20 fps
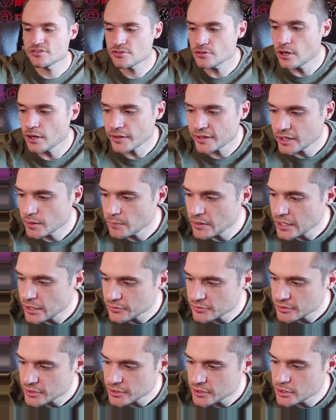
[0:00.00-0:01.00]
is talking
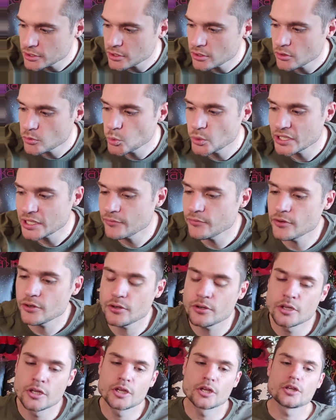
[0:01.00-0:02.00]
about, you know,
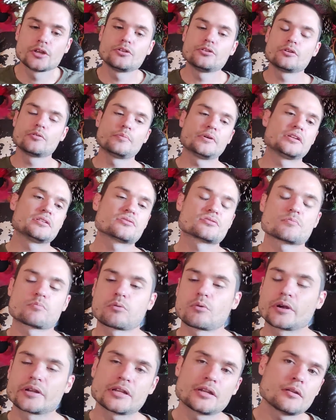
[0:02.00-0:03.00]
whatever you have been
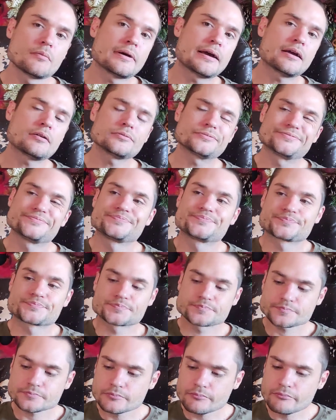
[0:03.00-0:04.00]
disappointed about
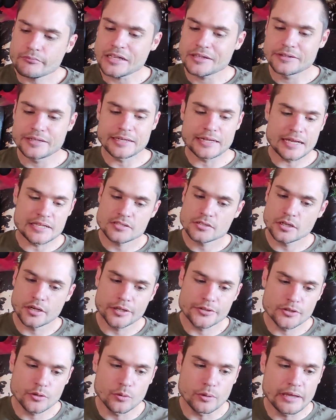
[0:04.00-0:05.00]
that hasn't
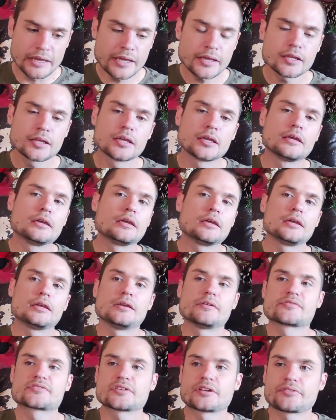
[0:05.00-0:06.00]
gone your way.
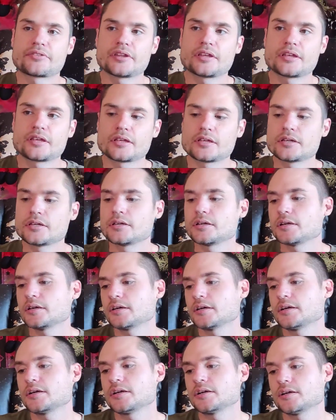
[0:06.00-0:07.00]
If something
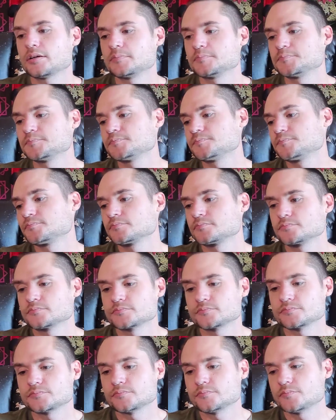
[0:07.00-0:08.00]
um,
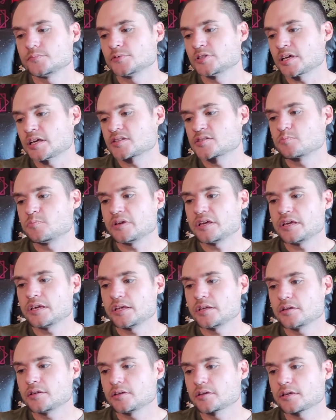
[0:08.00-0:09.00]
has
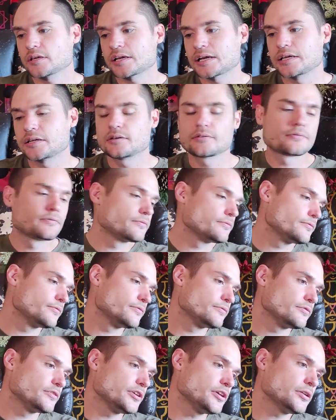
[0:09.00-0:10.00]
been kind of,
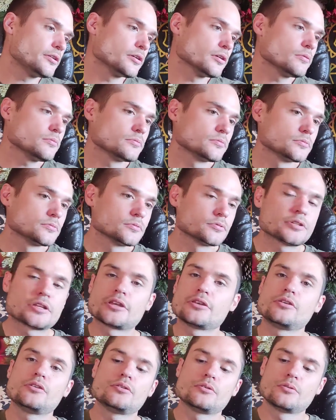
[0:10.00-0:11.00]
you know,
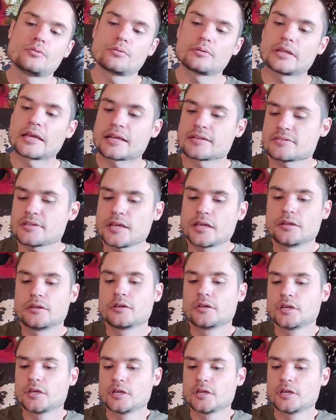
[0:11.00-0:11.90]
that you, like I said,